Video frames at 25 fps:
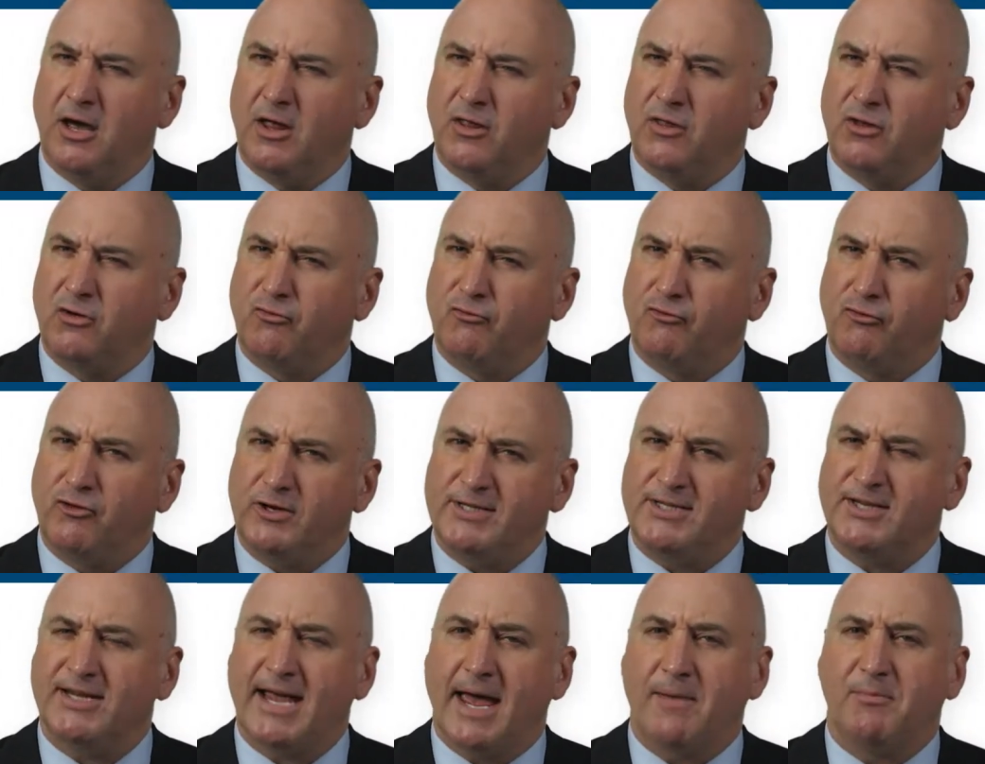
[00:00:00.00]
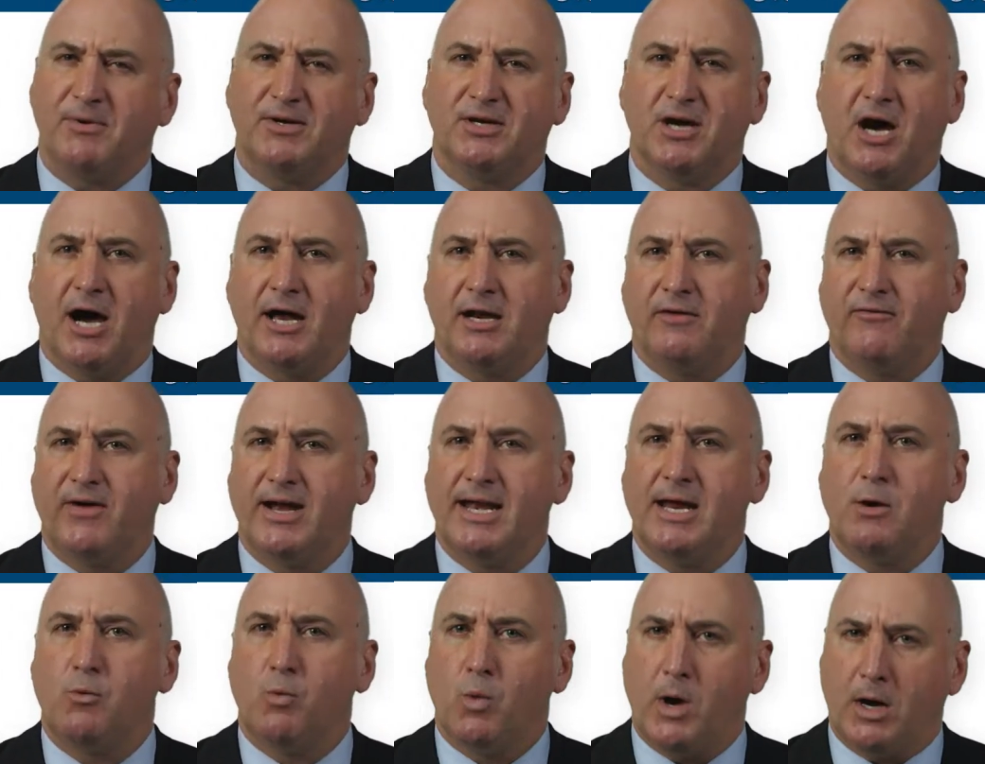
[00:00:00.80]
The risk appetite of
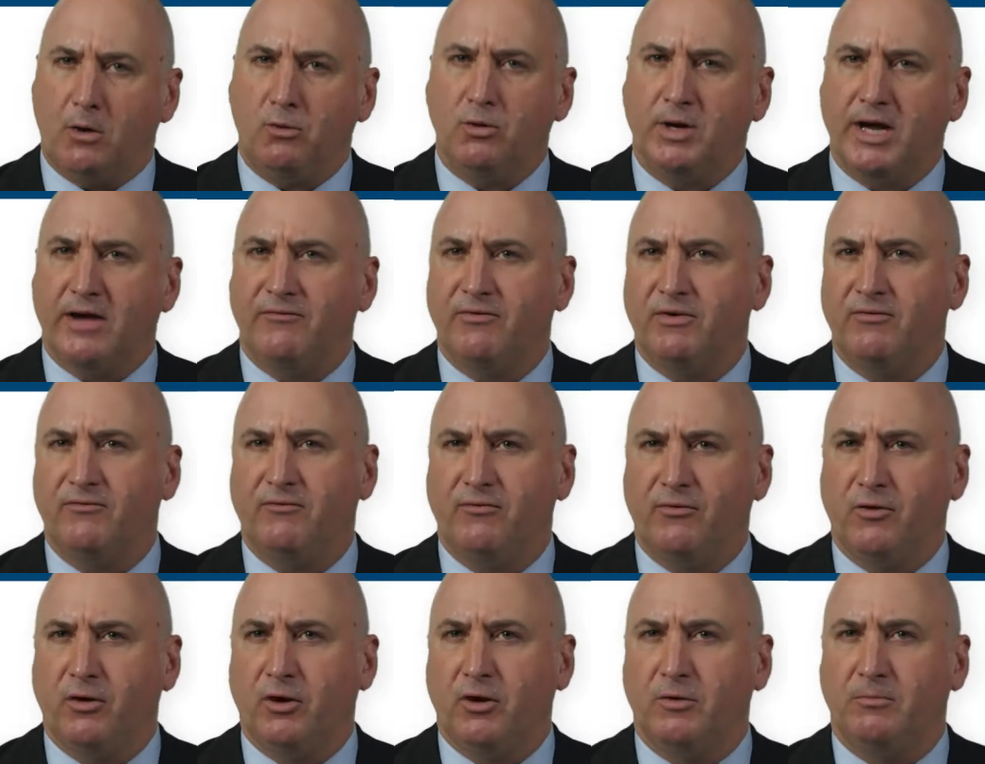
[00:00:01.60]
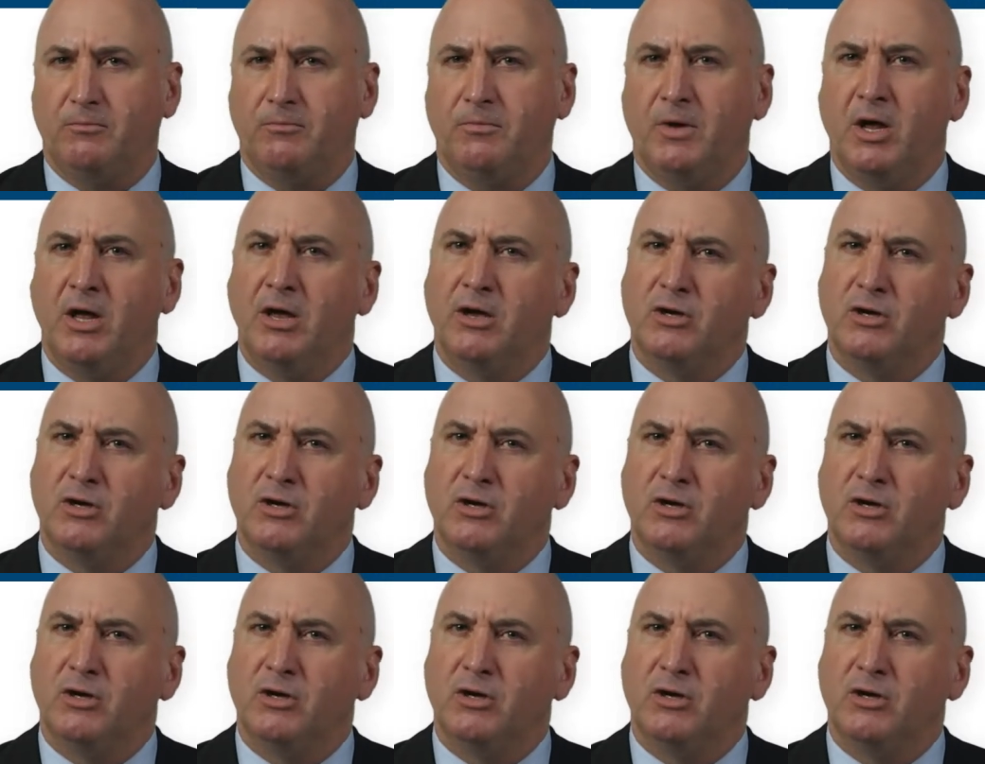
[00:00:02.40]
any well governed firm